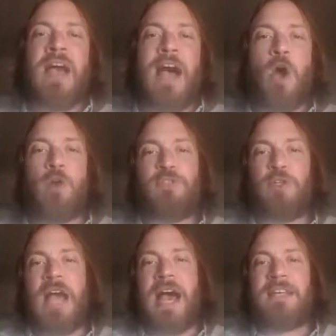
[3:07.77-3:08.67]
I hope you
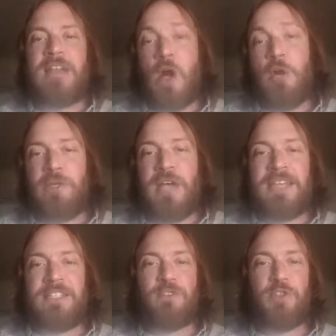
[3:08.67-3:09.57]

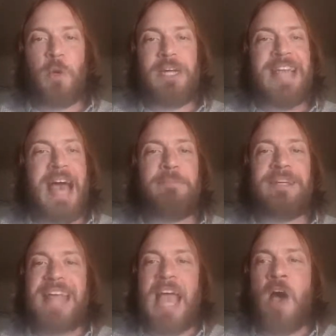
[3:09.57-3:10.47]
guys enjoyed that,
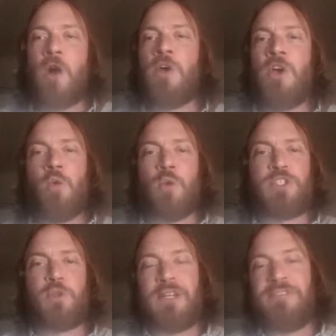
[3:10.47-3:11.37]
but now we're
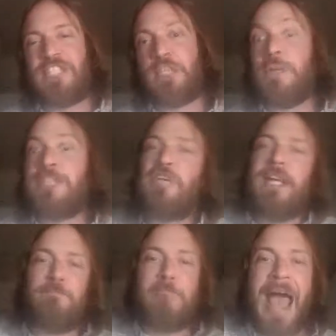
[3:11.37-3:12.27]
sort of
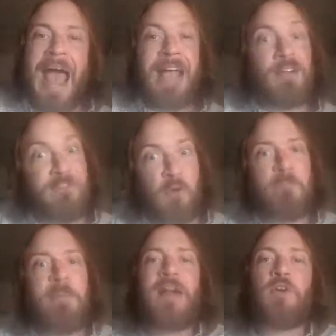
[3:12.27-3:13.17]
switching back, for
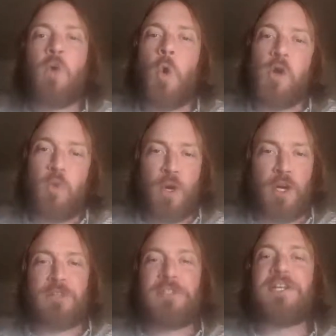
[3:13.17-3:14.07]
better or
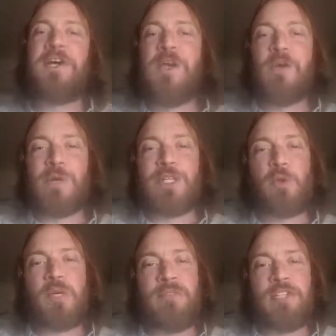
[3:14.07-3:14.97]
worse, we're
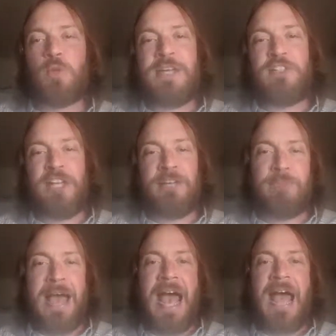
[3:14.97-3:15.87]
sort of switching
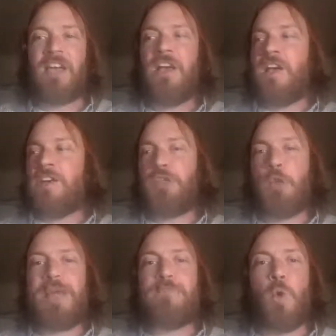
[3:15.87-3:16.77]
back
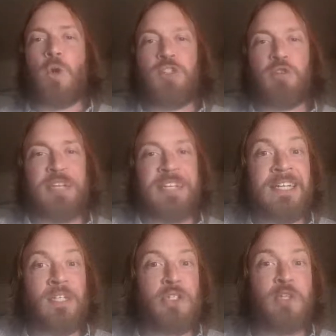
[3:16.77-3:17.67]
to a more
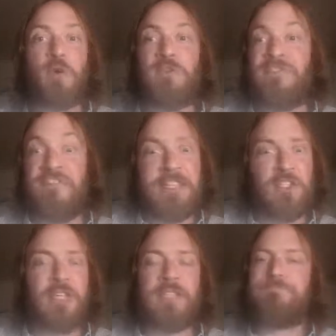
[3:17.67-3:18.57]
traditional
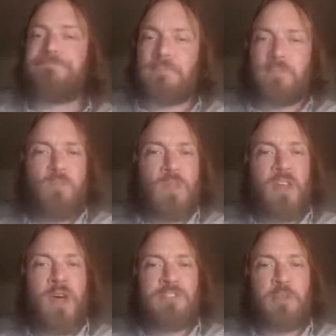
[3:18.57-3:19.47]
vision
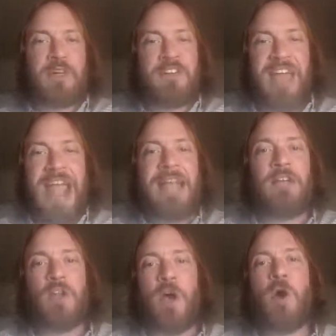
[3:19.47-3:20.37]
of sort of
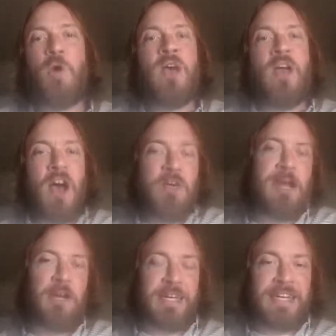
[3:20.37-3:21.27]

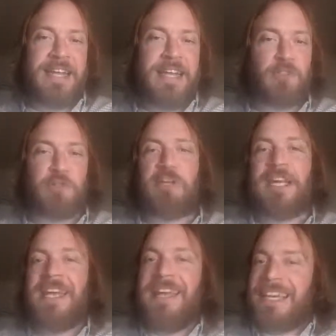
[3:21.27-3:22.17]
Anglo-American history.
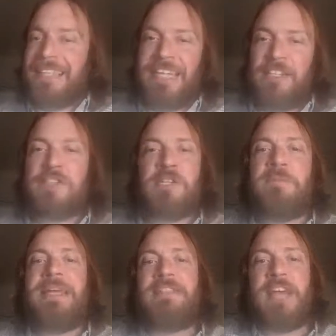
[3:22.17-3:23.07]
And that doesn't
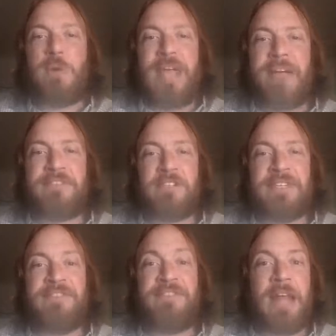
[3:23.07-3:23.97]
mean that we have to
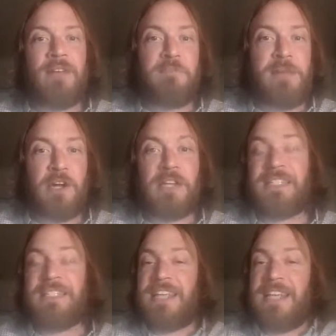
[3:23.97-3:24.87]
leave Native
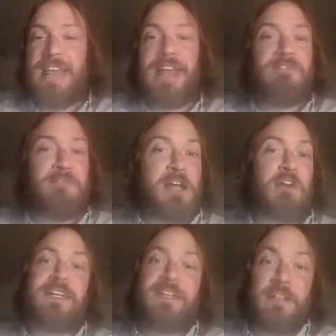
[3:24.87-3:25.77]
Americans and Native
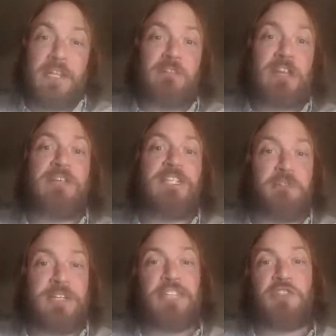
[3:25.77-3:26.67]
American literary
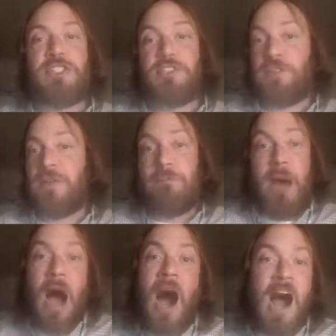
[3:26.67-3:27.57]
traditions
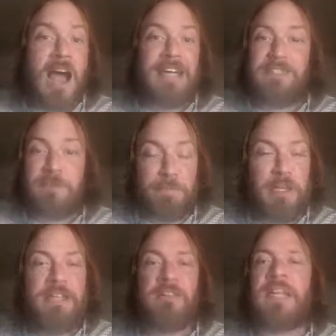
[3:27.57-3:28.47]
behind
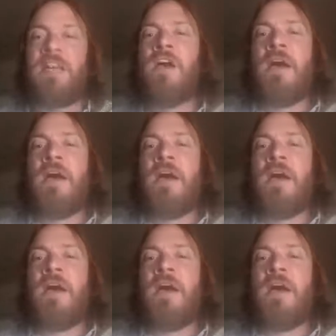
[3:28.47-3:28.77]
completely.